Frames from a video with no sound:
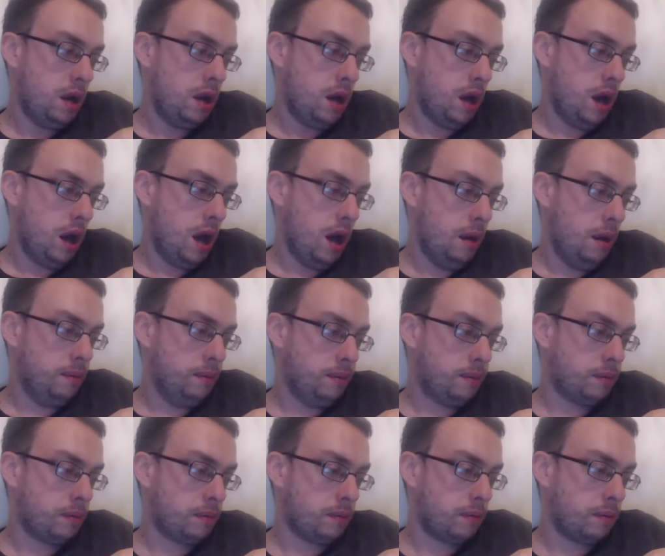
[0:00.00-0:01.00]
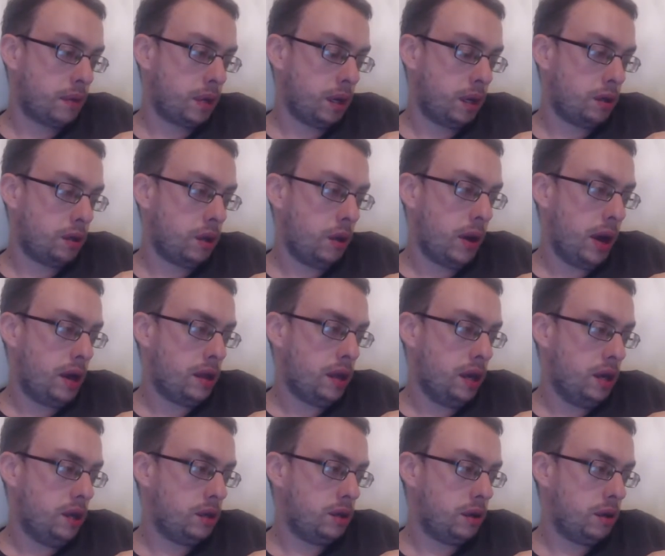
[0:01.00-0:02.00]
Um, so yeah,
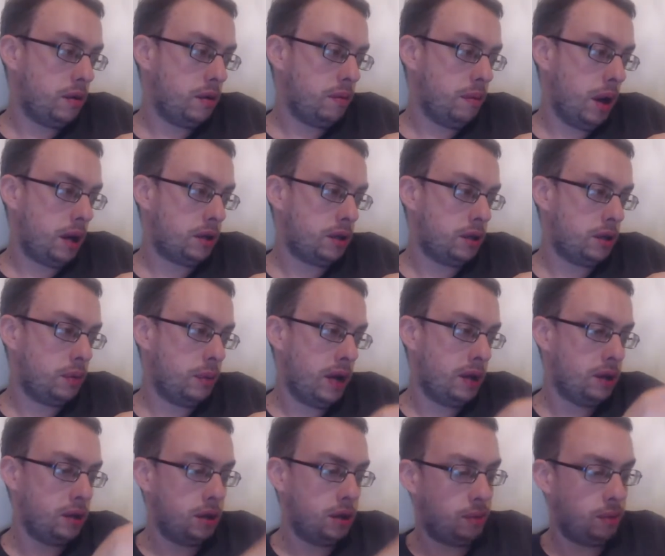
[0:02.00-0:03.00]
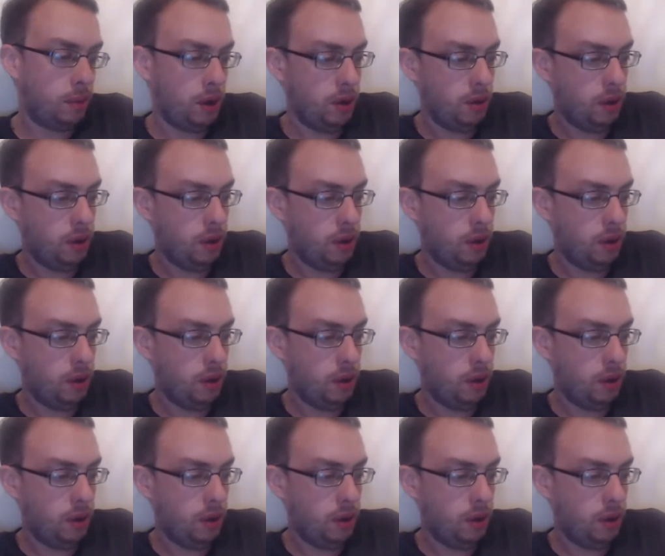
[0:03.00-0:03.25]
these Marks and Spencers Blue